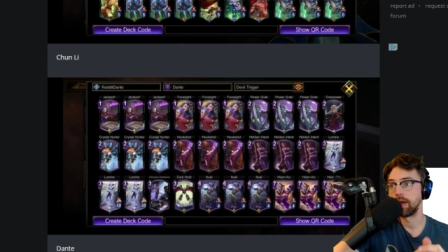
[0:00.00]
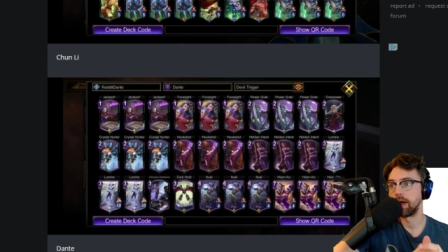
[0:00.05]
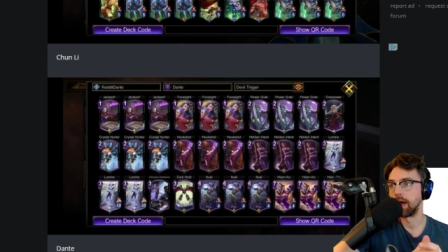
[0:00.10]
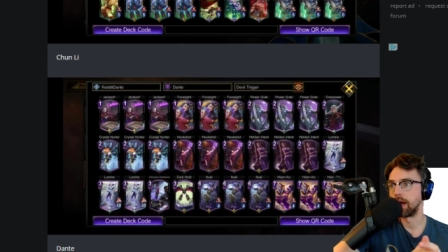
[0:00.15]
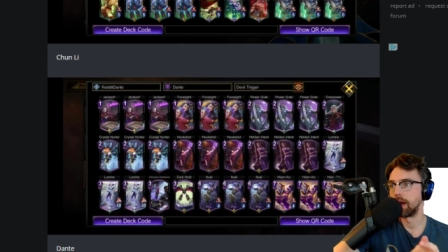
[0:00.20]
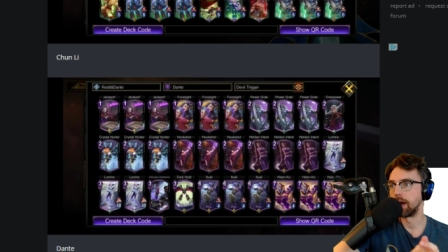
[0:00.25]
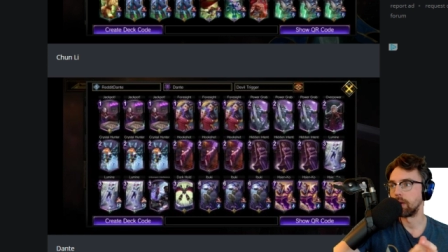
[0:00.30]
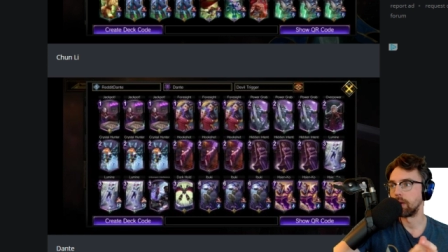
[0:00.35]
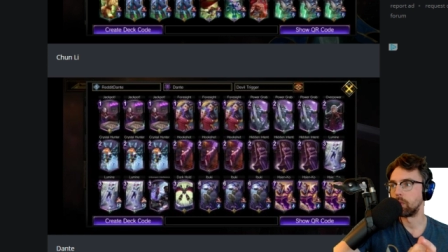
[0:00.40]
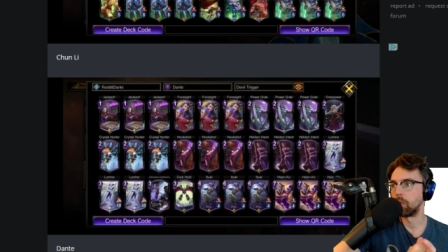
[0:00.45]

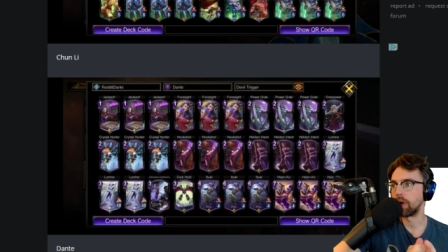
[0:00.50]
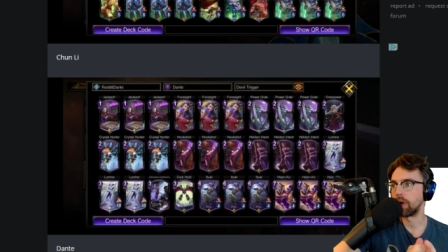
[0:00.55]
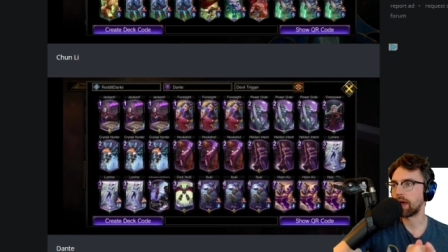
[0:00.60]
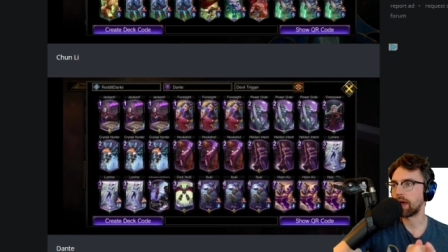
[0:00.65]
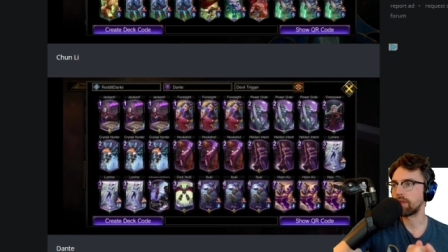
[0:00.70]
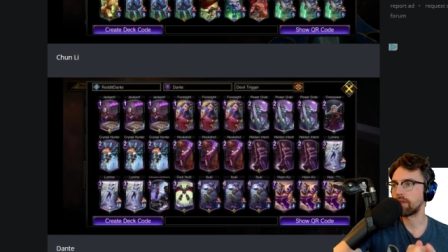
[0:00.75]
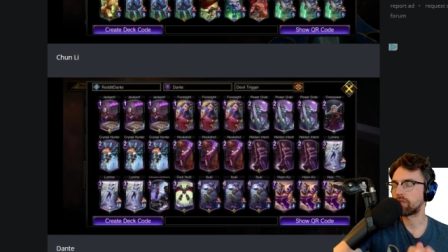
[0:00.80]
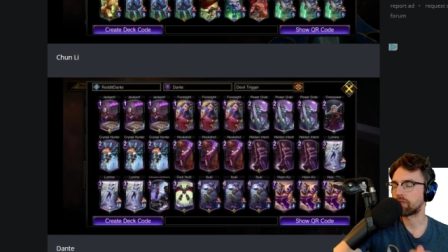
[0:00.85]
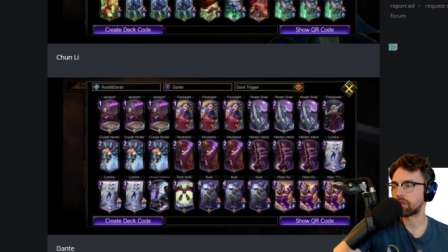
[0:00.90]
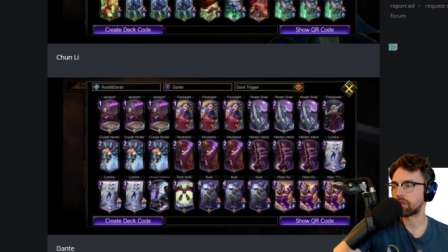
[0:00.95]
What
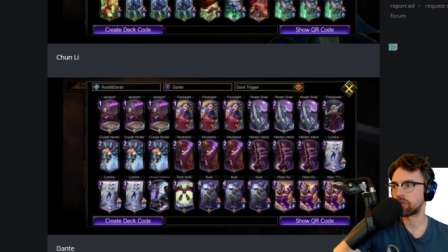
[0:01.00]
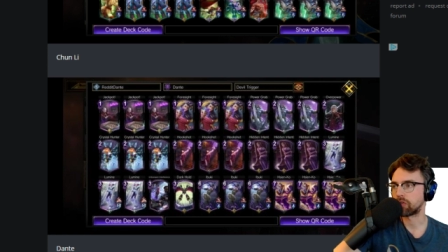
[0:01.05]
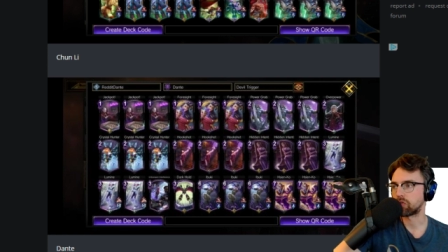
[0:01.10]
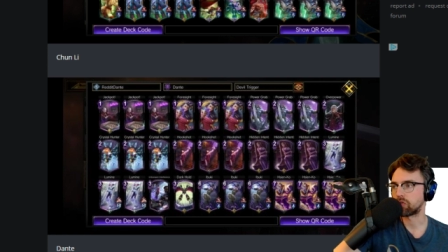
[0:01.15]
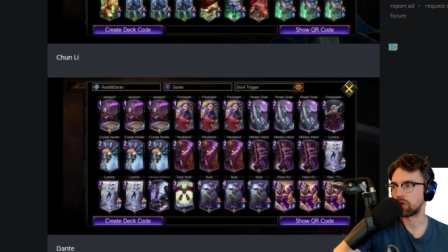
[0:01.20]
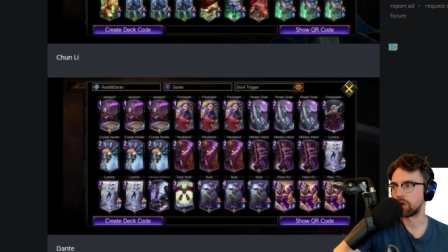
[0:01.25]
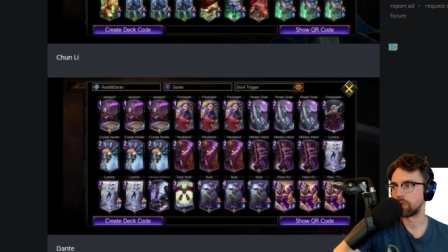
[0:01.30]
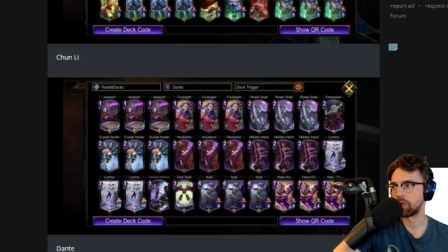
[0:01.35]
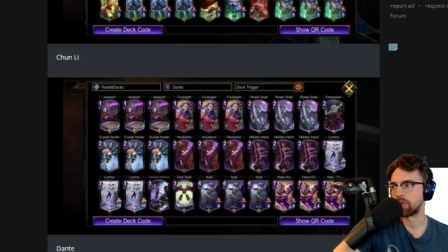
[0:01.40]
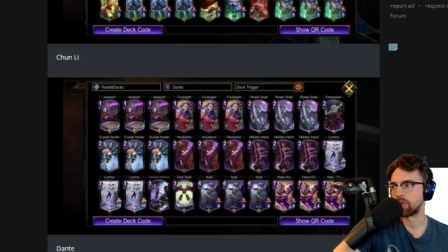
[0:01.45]
I've
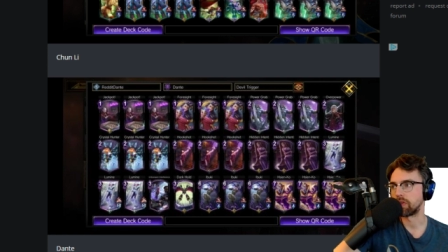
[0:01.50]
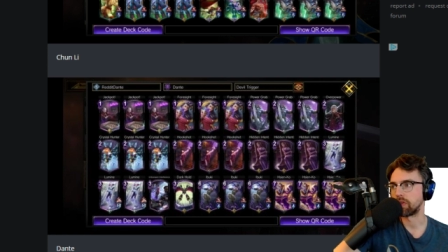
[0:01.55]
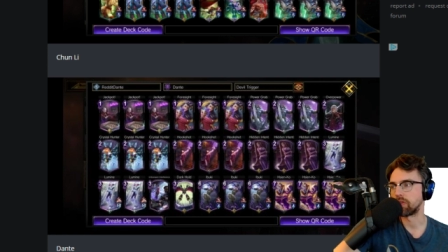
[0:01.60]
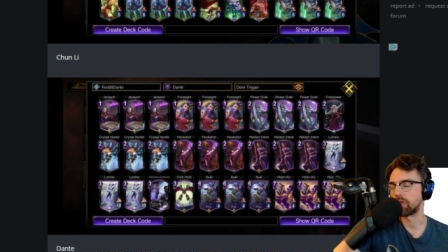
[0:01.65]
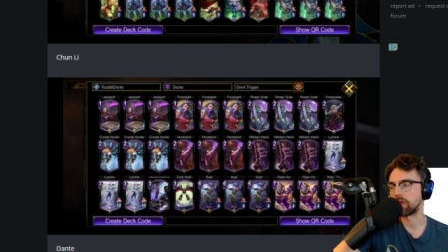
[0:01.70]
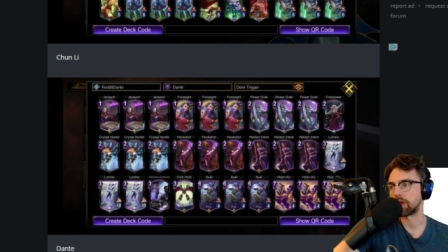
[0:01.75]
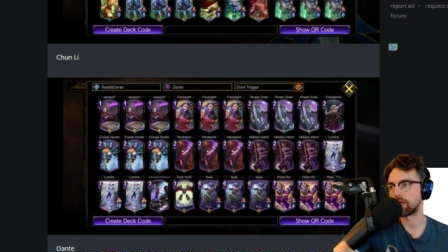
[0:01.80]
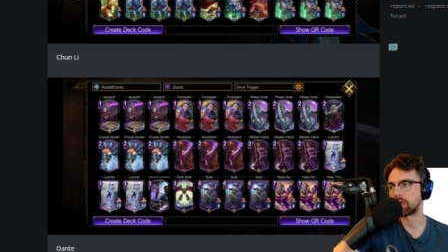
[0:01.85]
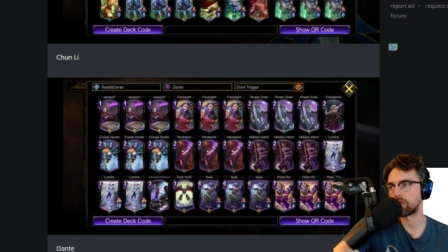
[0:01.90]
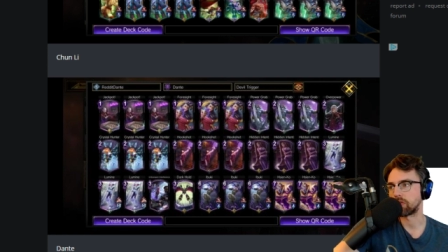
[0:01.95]
frustrated with
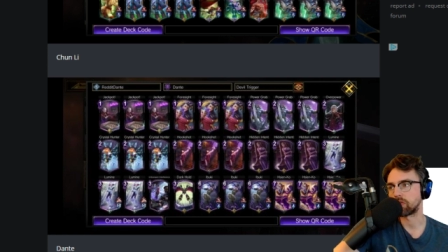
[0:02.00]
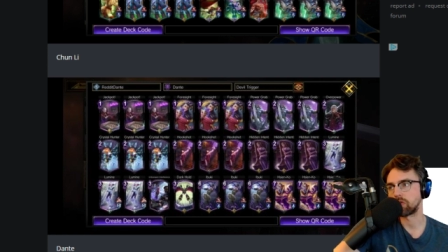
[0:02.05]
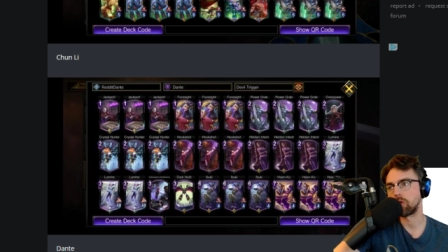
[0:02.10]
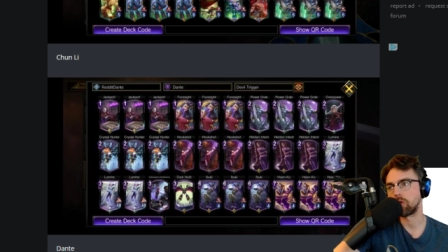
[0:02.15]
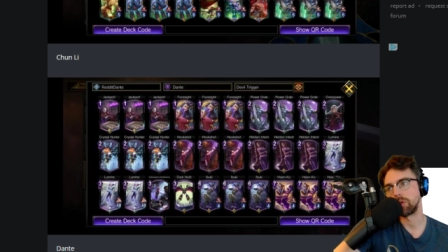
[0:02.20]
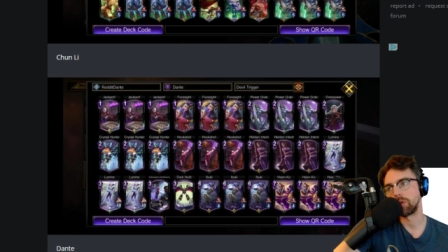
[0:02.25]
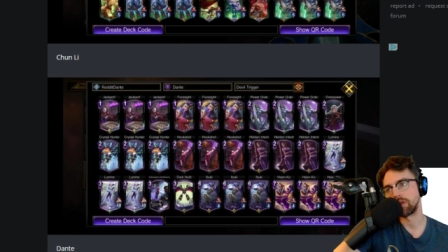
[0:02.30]
is like so